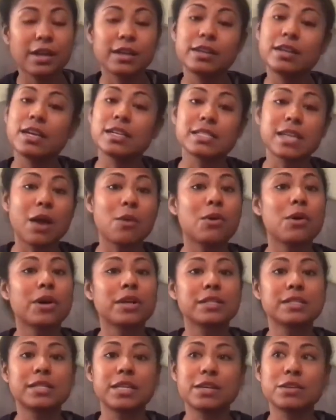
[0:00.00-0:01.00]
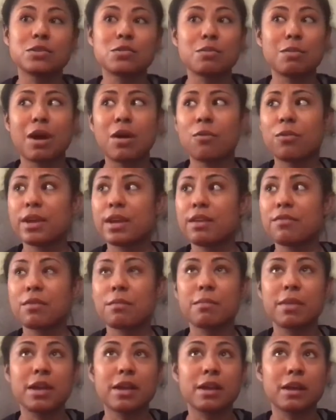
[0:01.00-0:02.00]
Yes, I will continue my weave
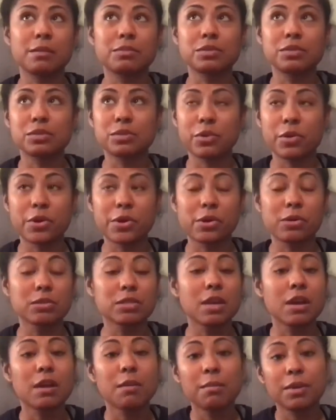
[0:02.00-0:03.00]
and makeup tutorials,